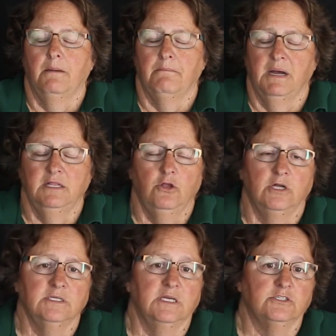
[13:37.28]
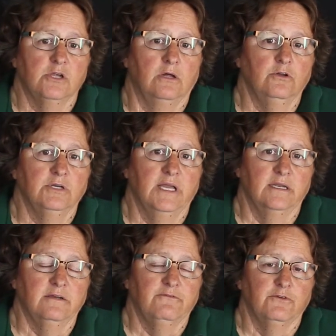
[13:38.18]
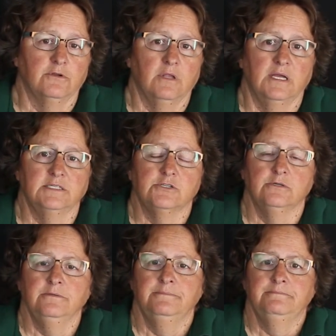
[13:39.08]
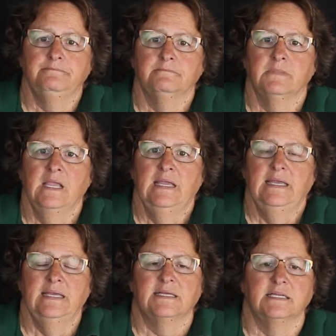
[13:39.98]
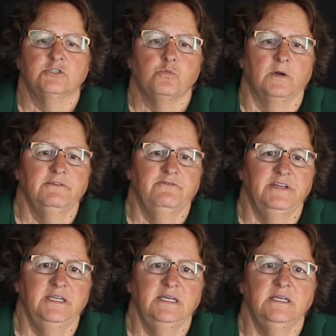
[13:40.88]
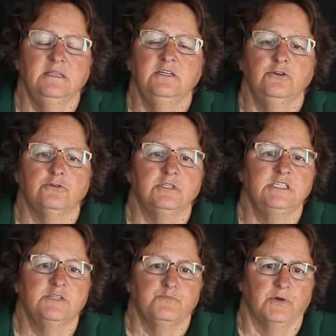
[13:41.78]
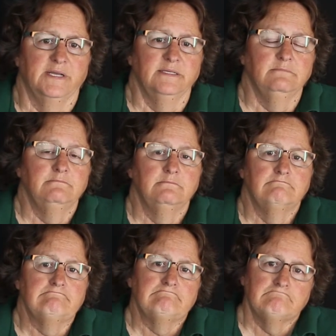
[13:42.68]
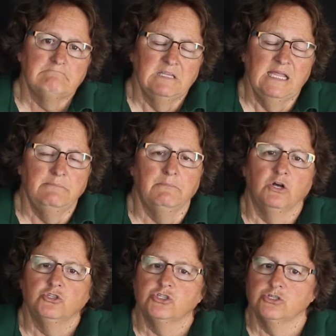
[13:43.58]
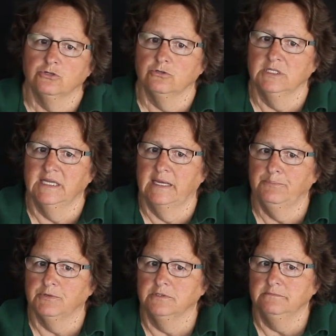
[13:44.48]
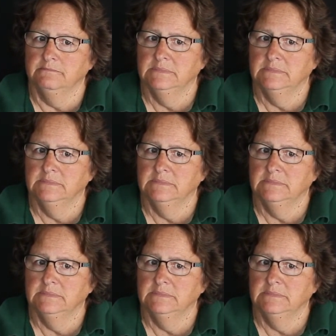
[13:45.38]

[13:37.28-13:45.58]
My lawn gets all organic fertilizer. It gets one feeding in the early spring, late March to early April.